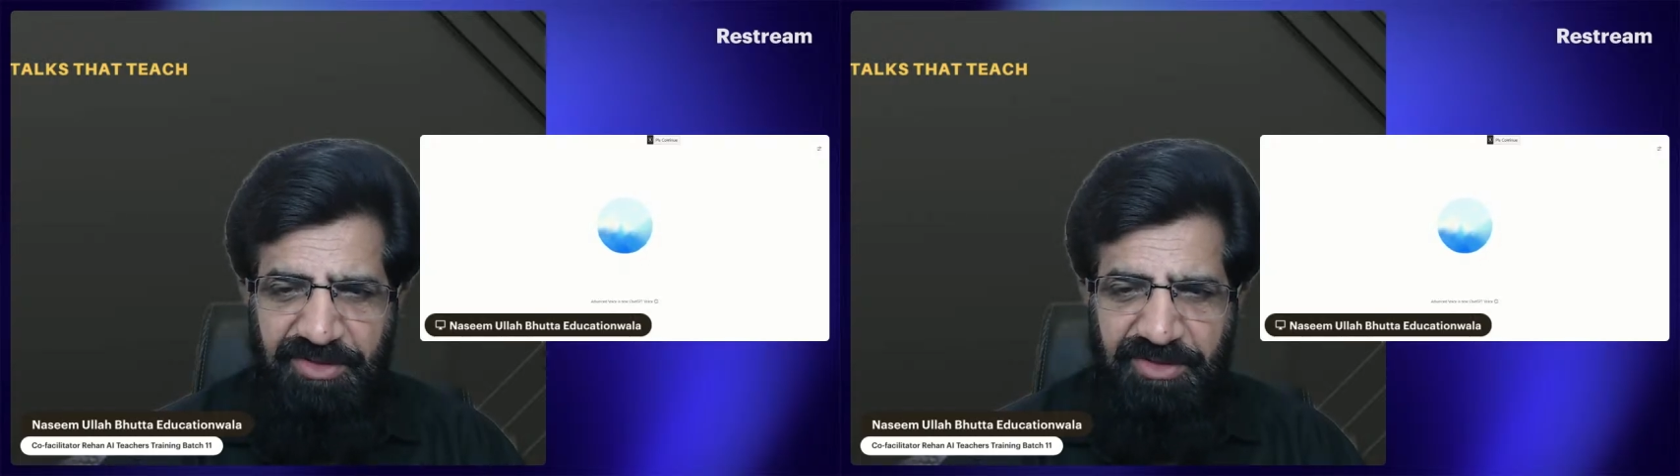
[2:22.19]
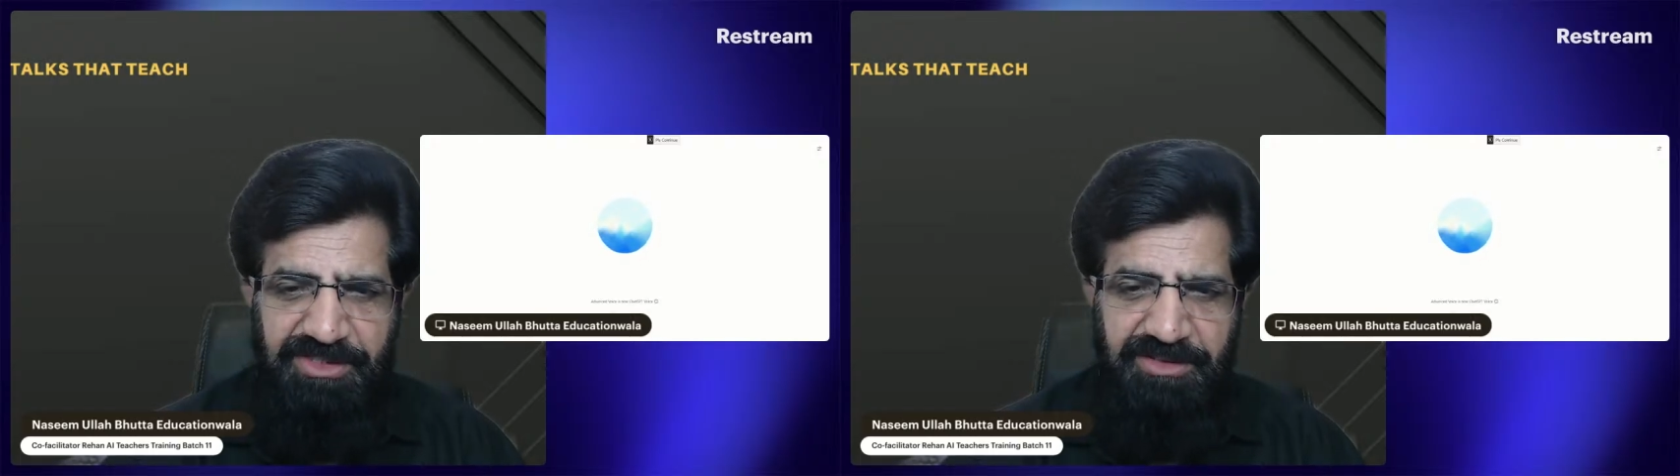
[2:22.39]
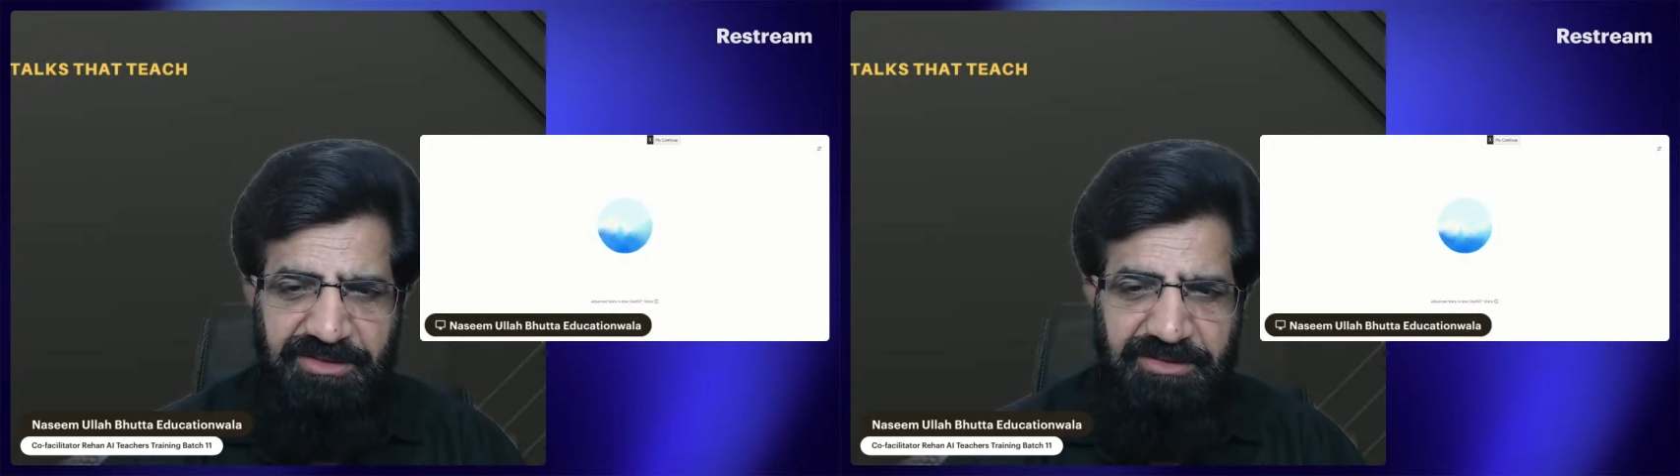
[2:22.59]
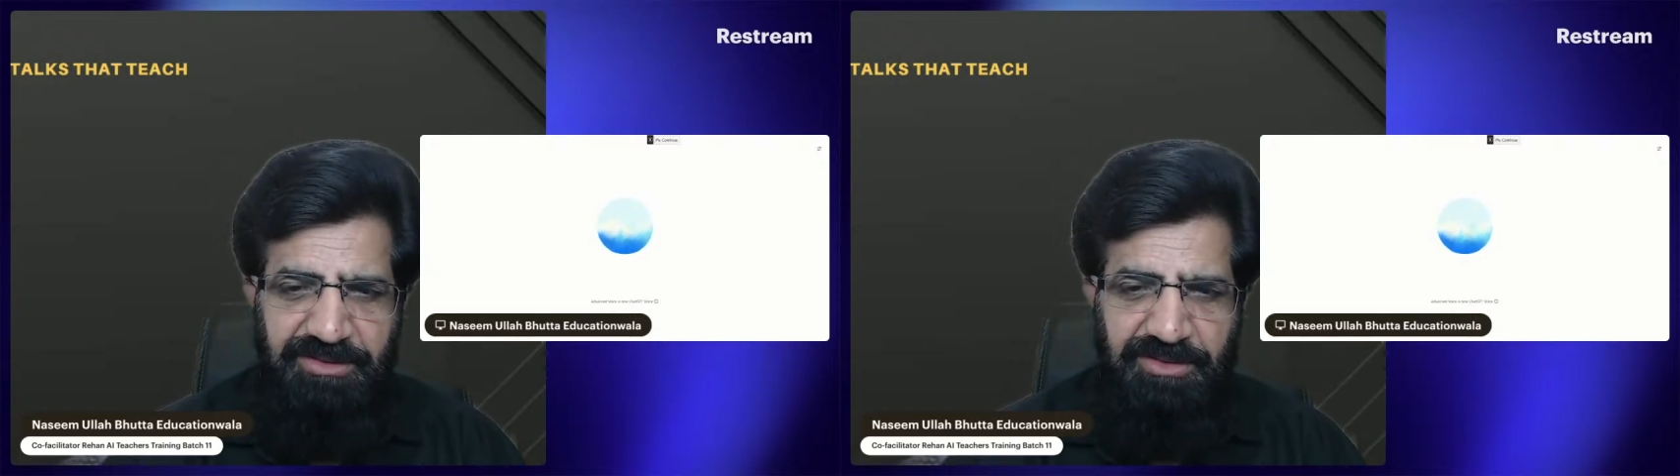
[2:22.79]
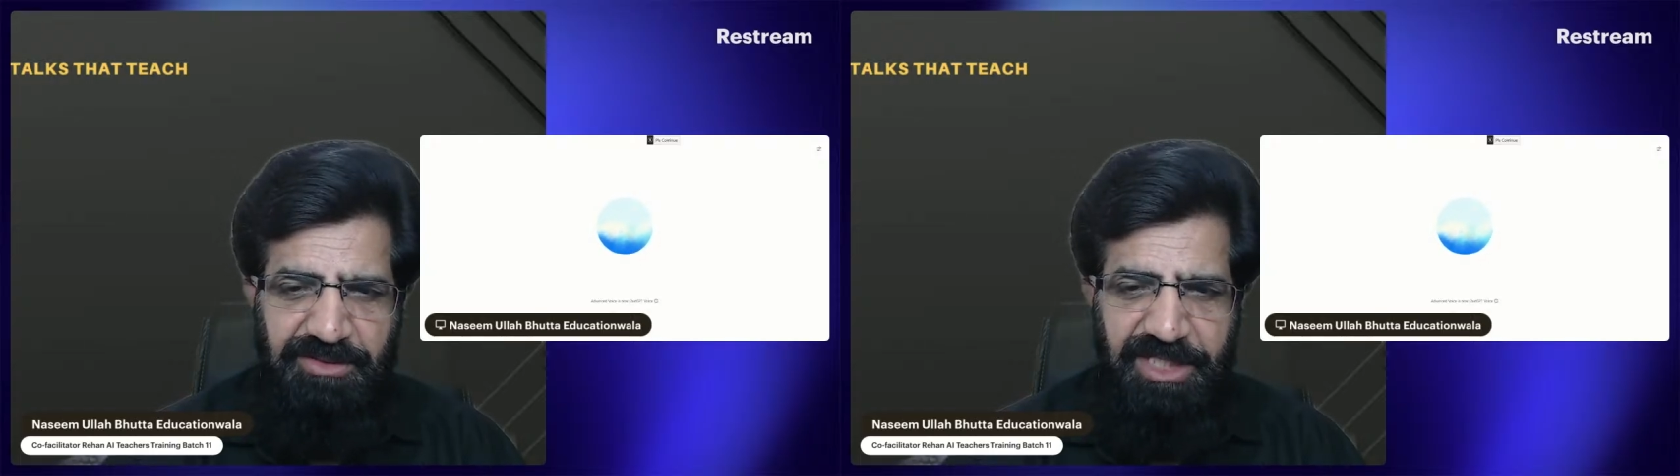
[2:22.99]
to
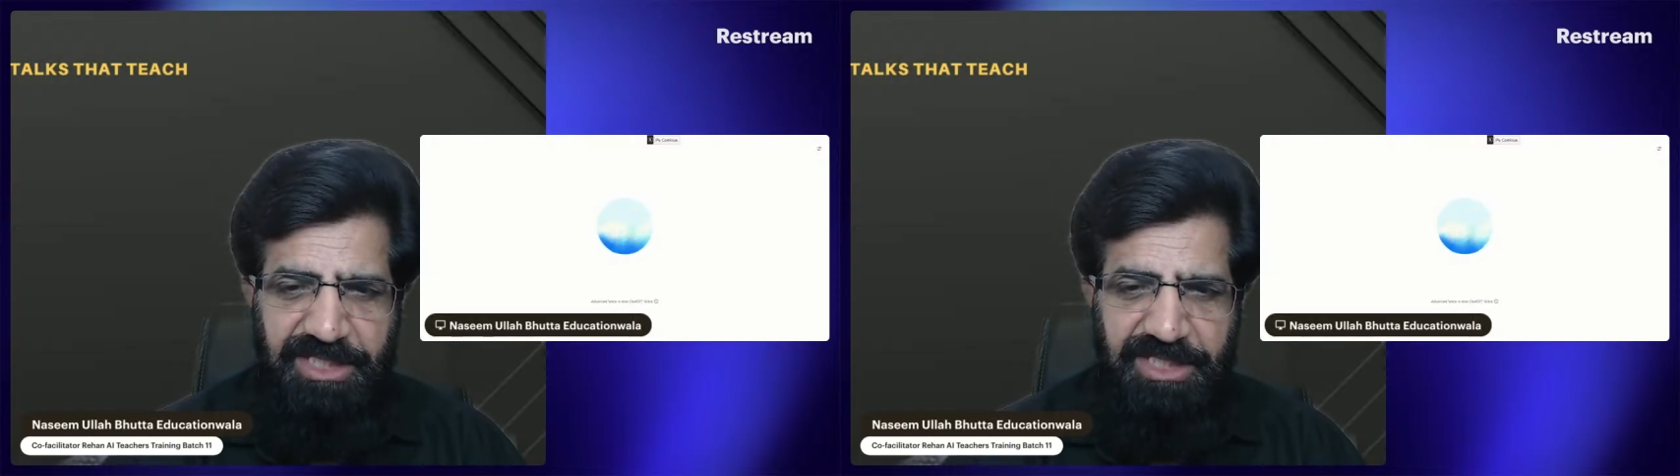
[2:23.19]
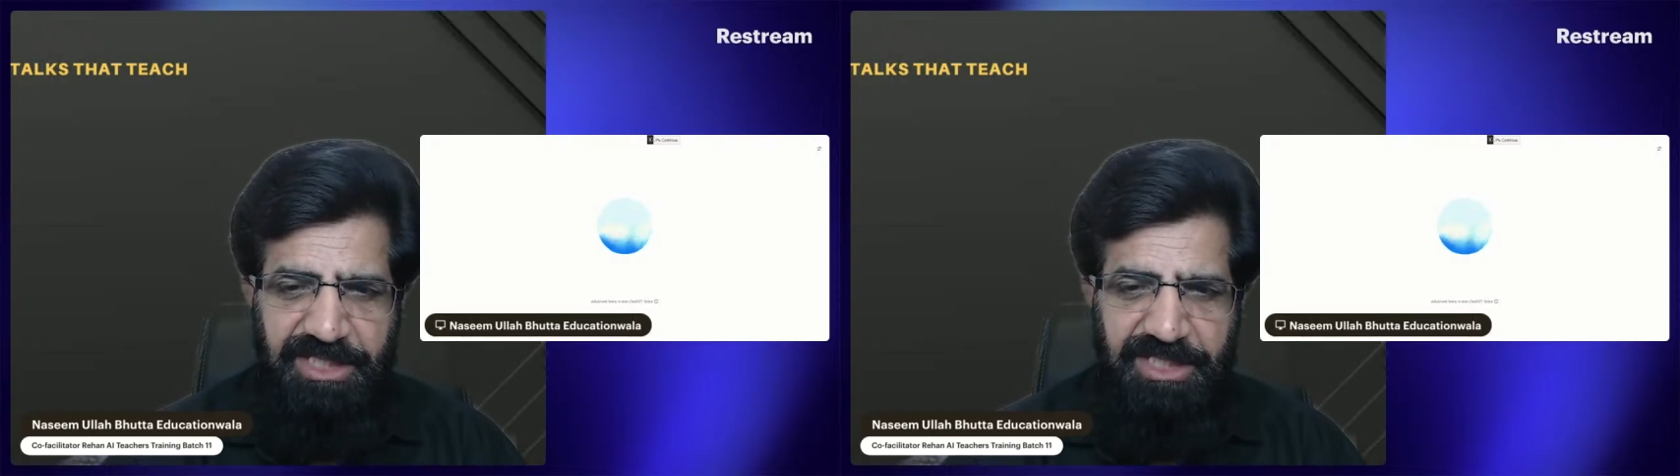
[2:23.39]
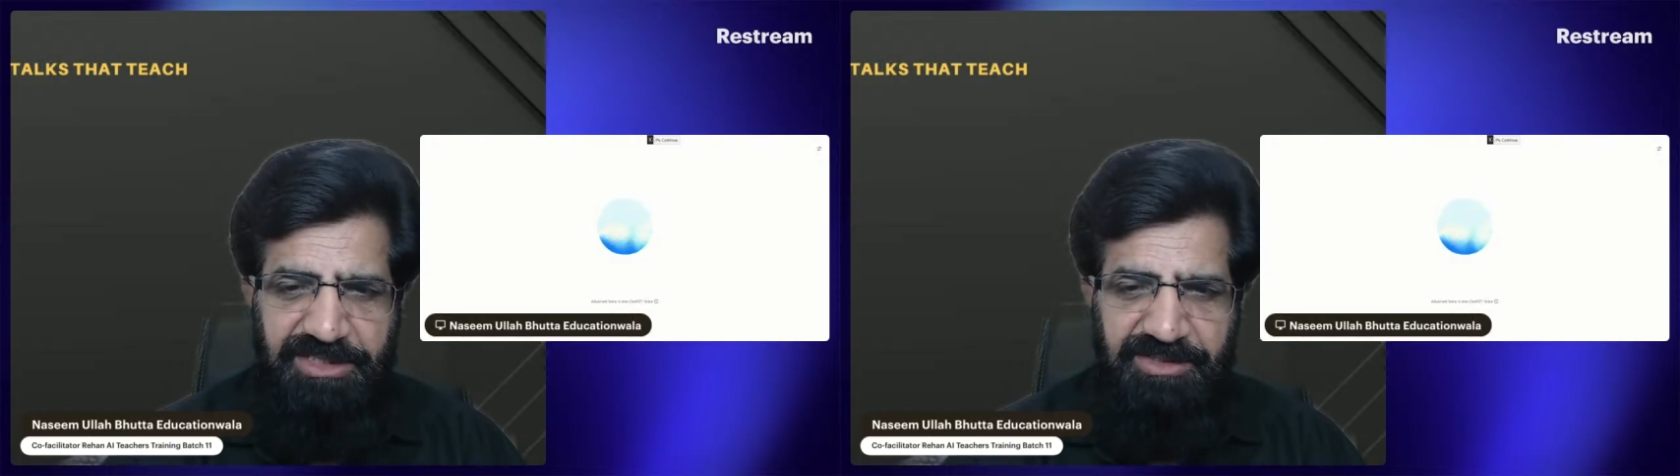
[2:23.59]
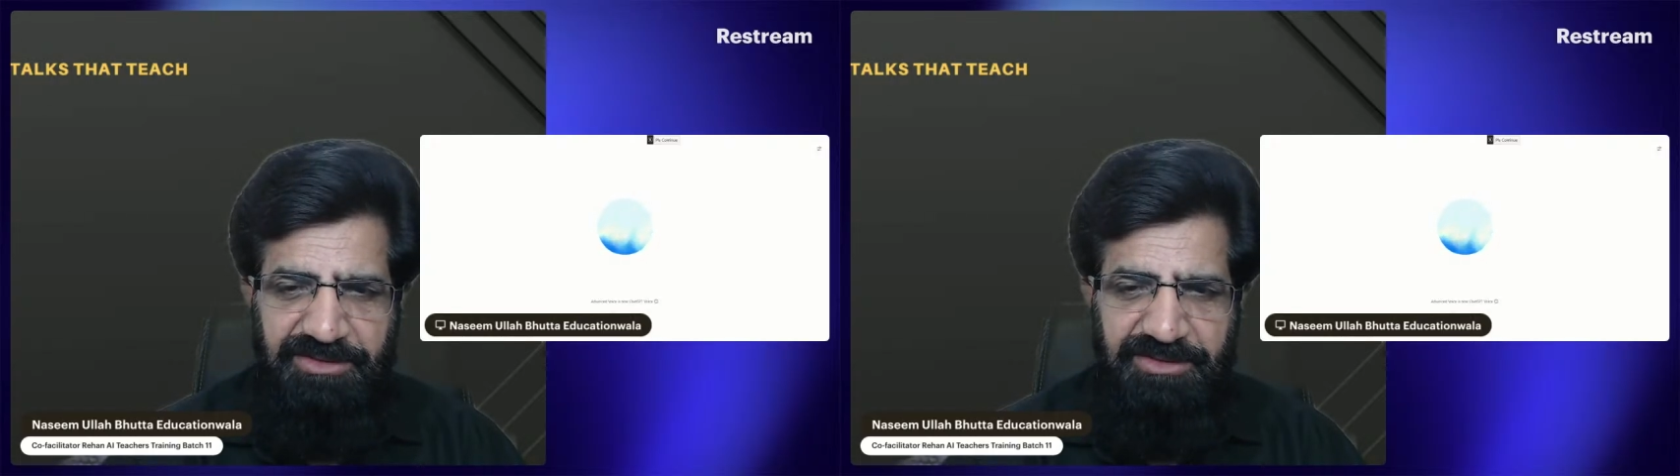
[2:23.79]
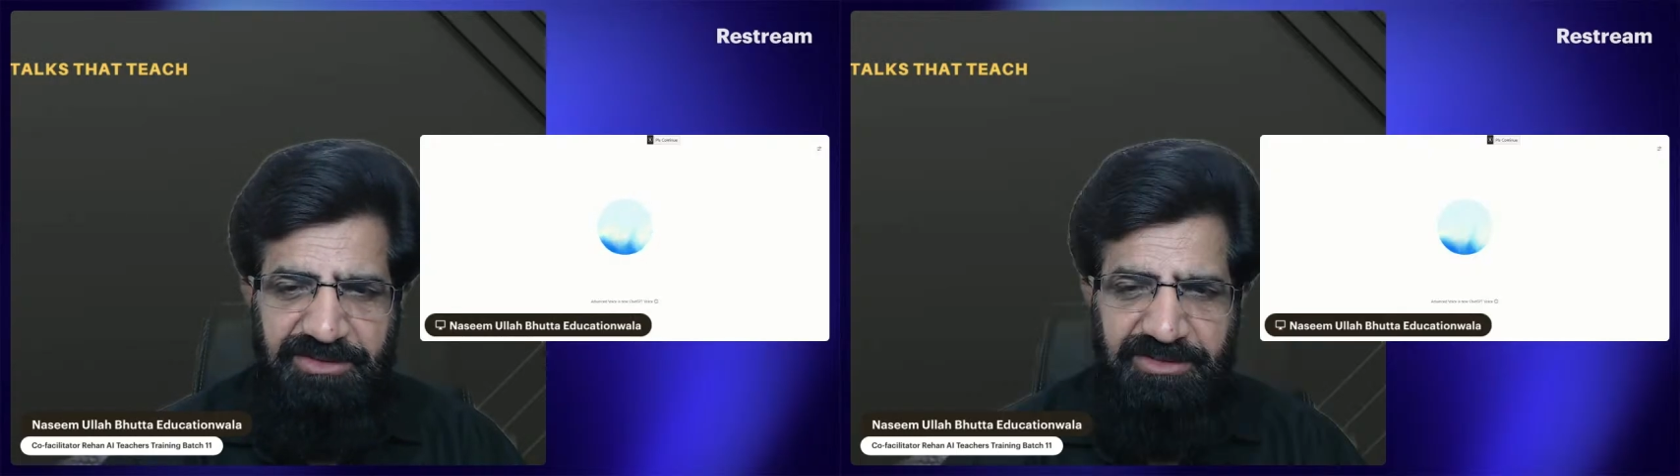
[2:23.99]
attract a
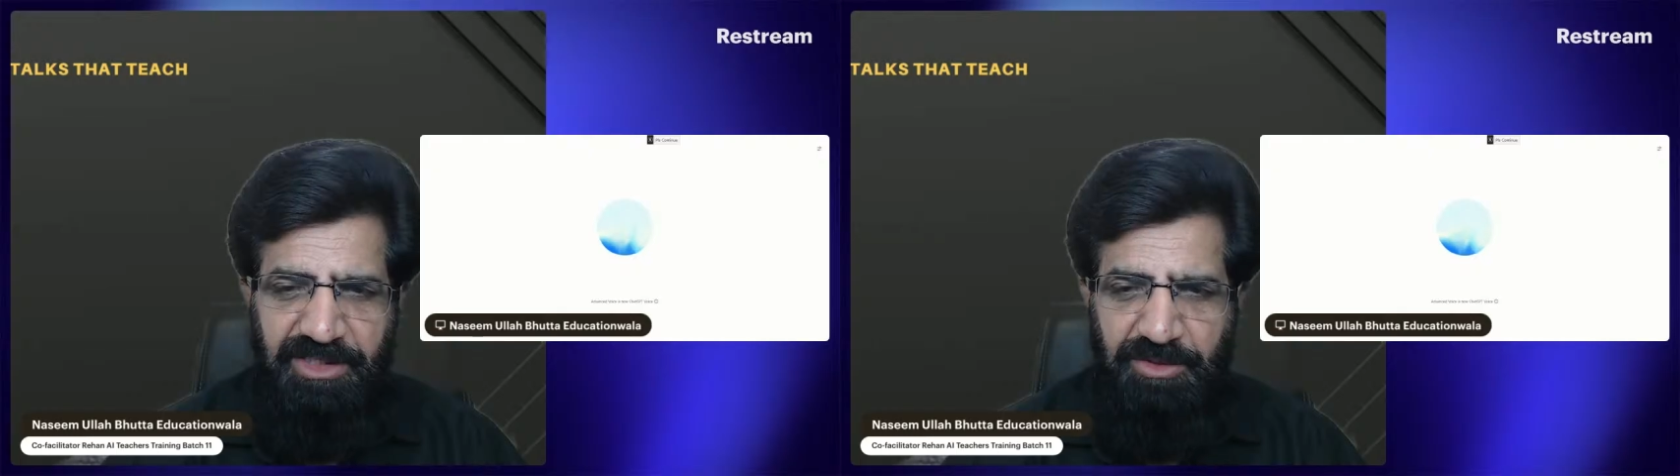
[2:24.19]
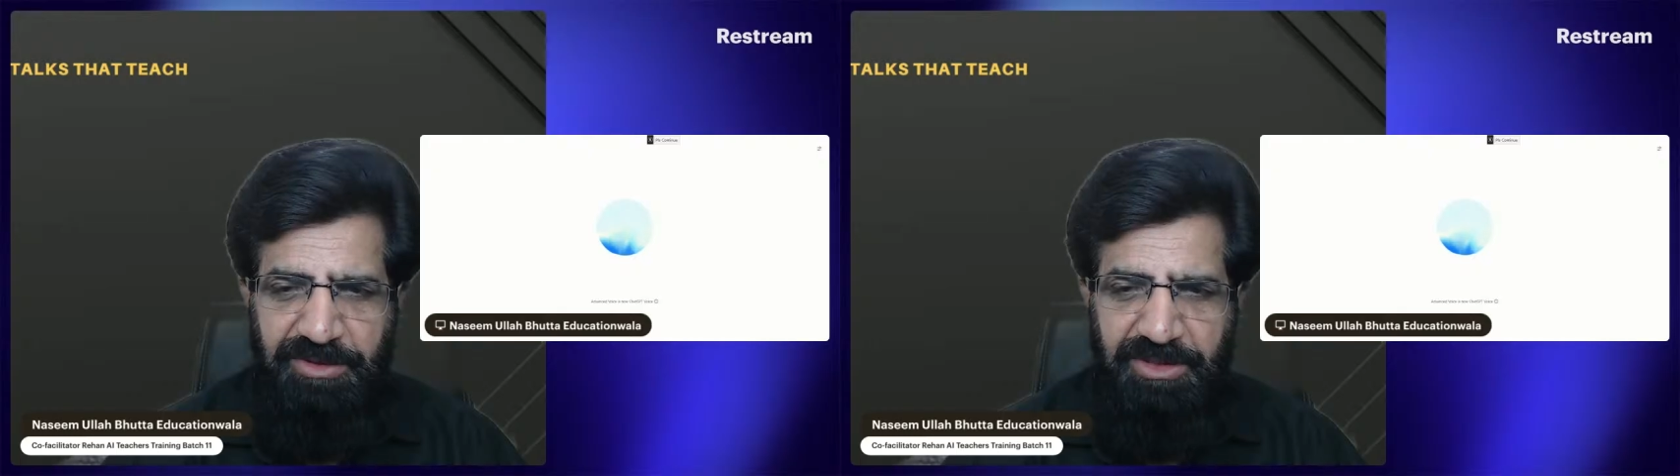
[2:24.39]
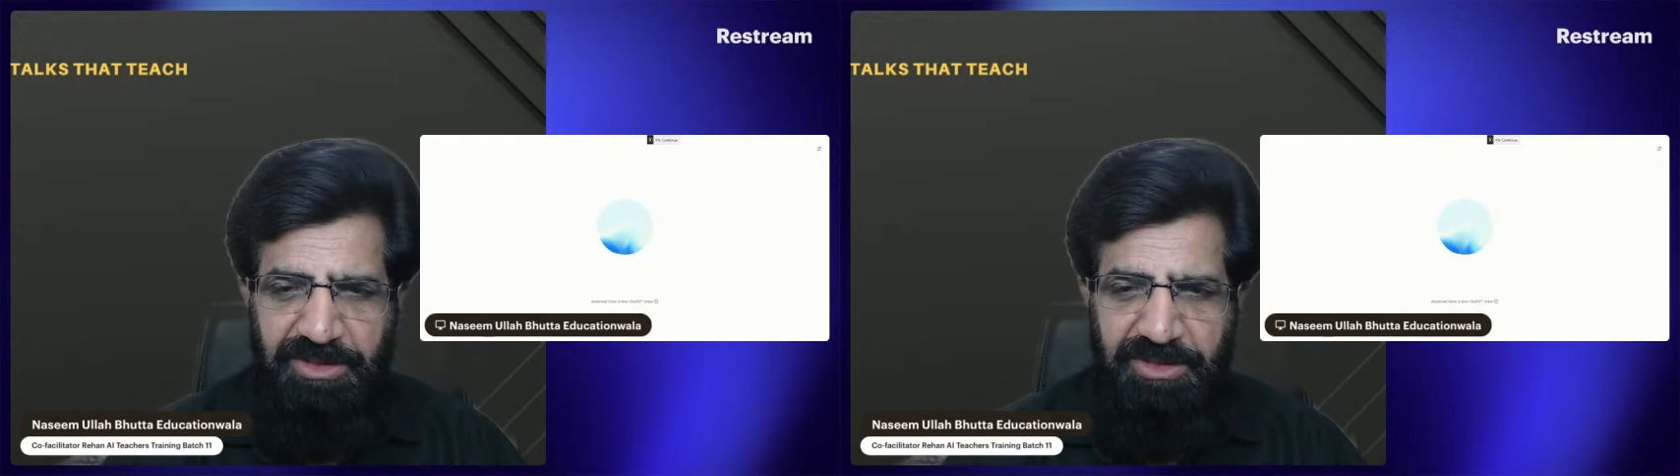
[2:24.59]
global audience,